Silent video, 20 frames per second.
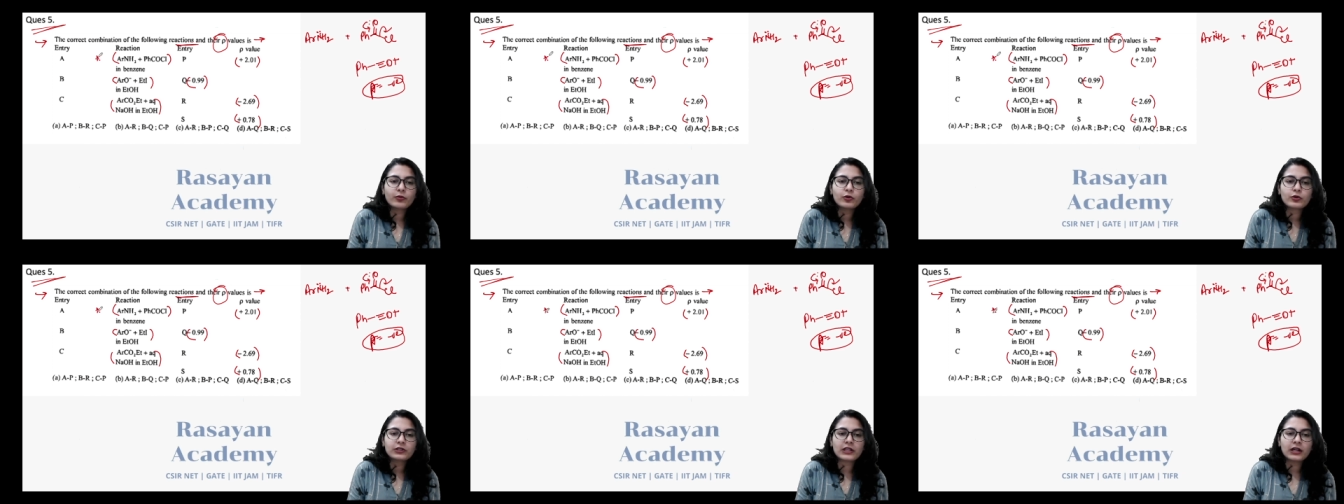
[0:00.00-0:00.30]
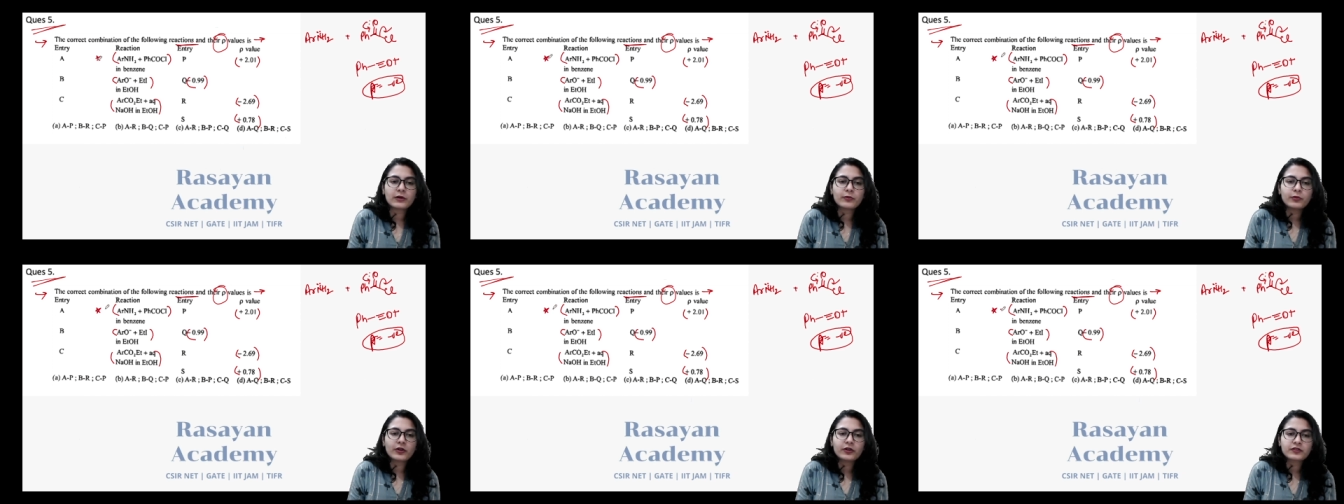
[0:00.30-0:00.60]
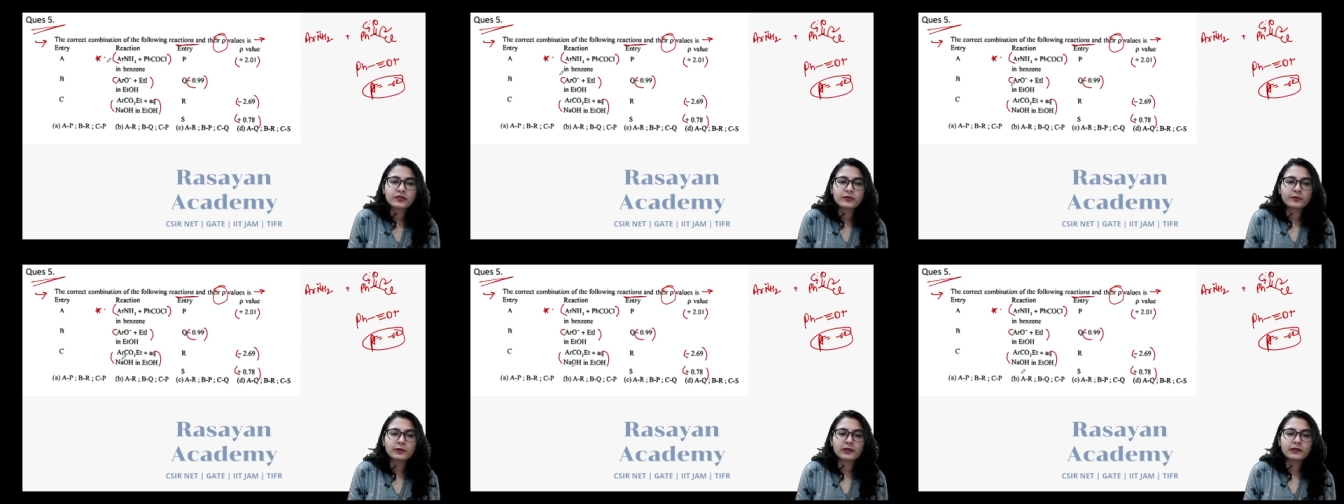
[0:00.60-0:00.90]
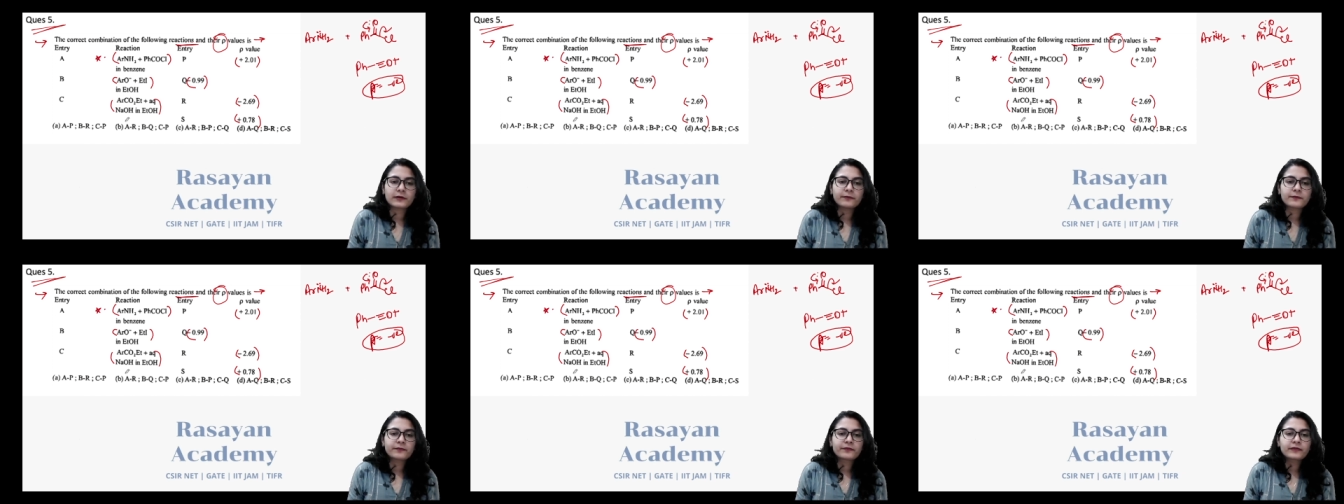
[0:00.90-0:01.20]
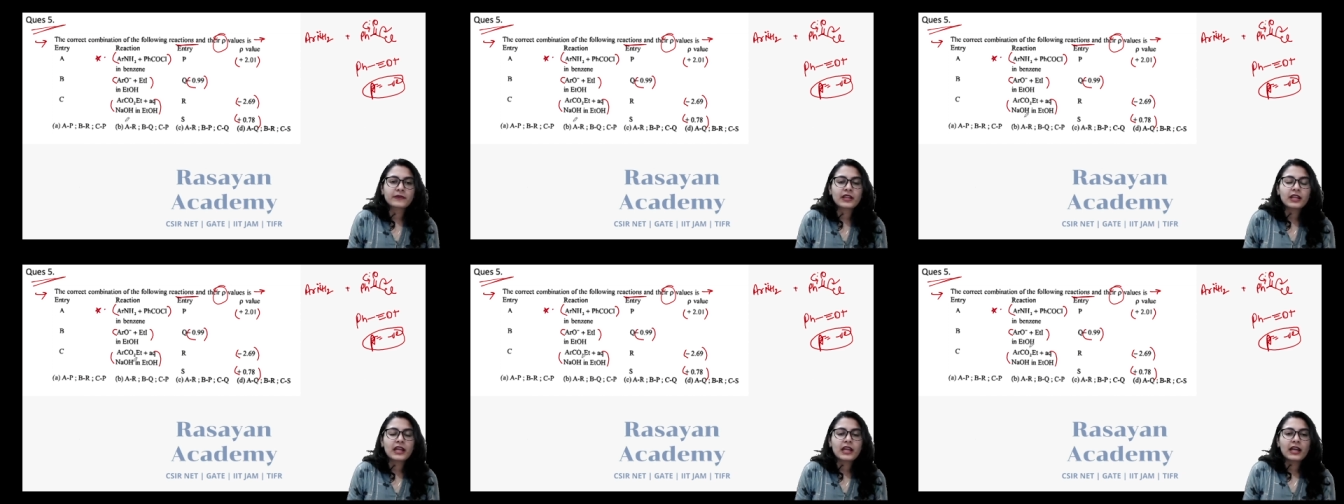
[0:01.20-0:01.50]
Both are possible.
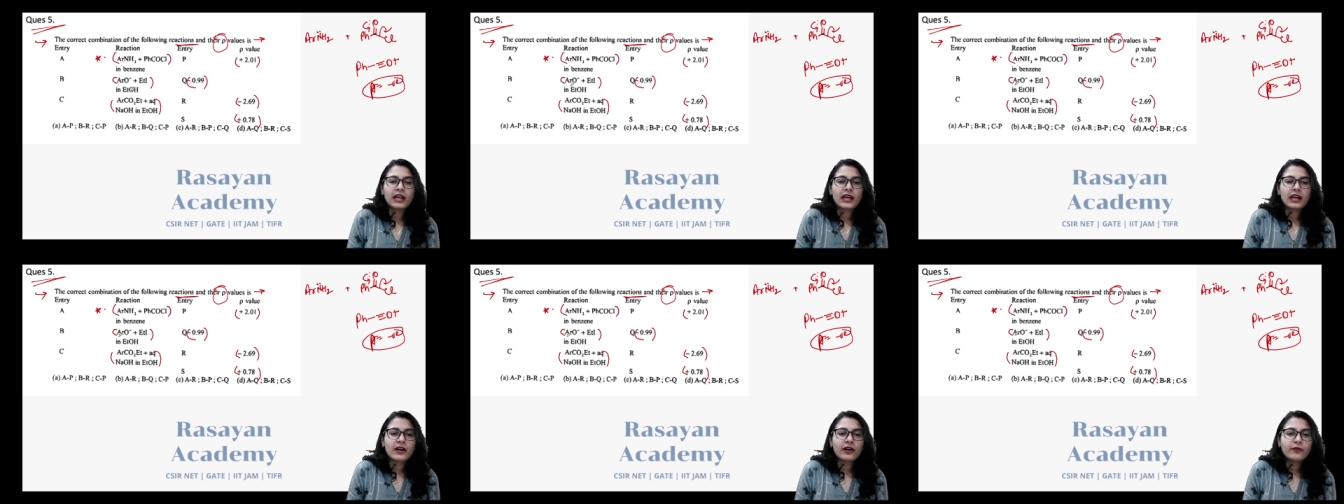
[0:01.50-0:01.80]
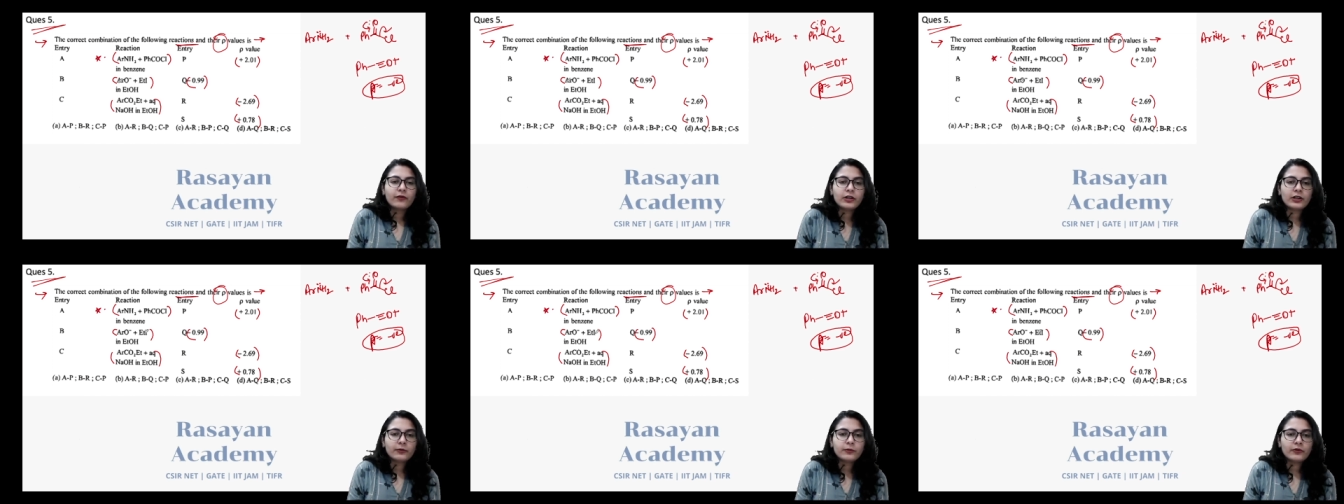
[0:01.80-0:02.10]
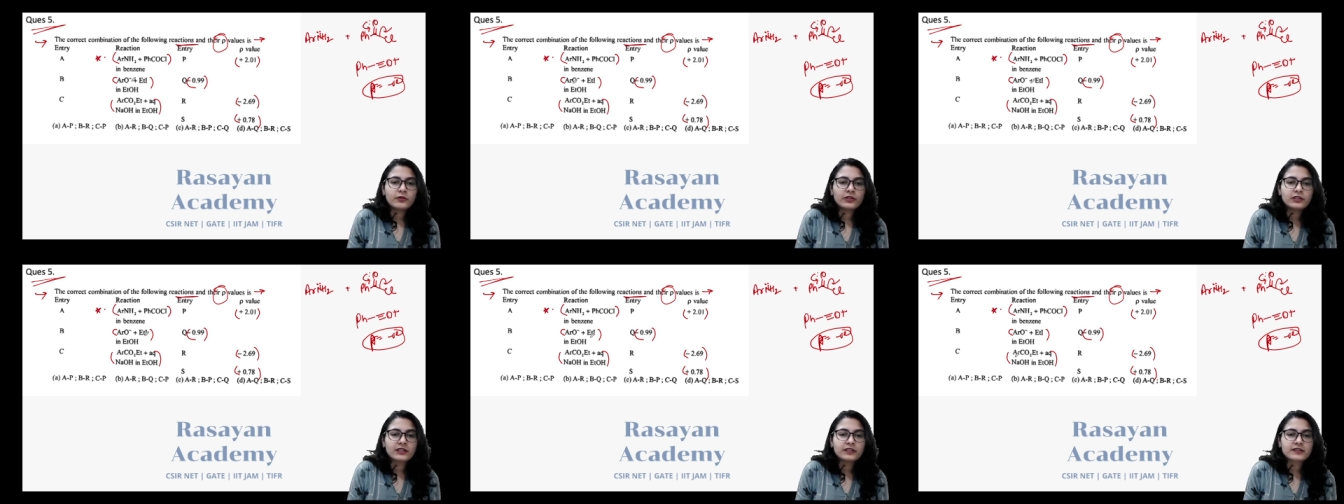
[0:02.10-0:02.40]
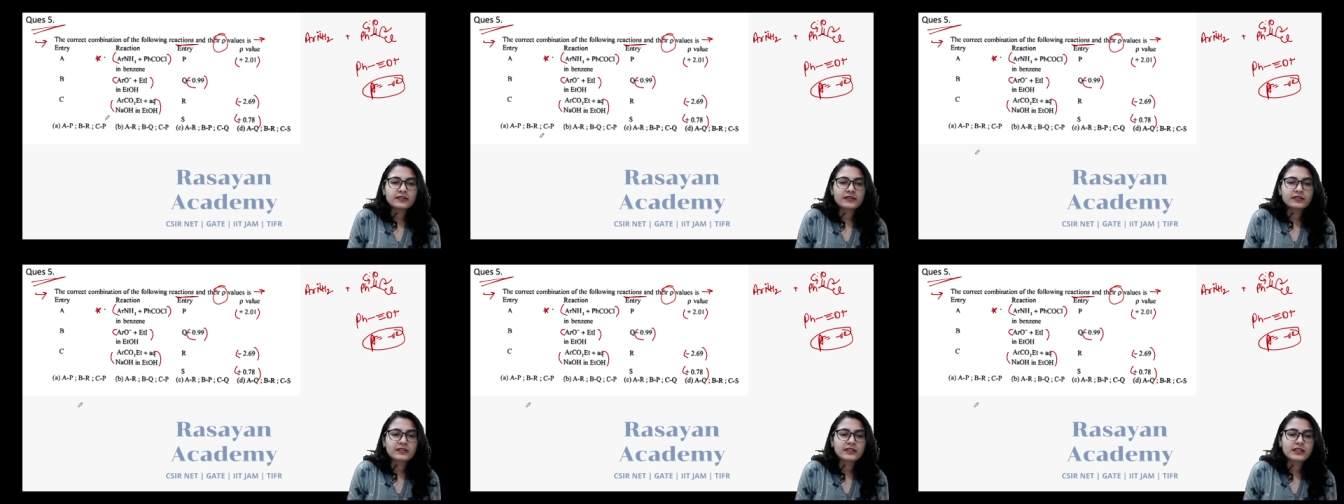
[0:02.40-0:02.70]
What about this?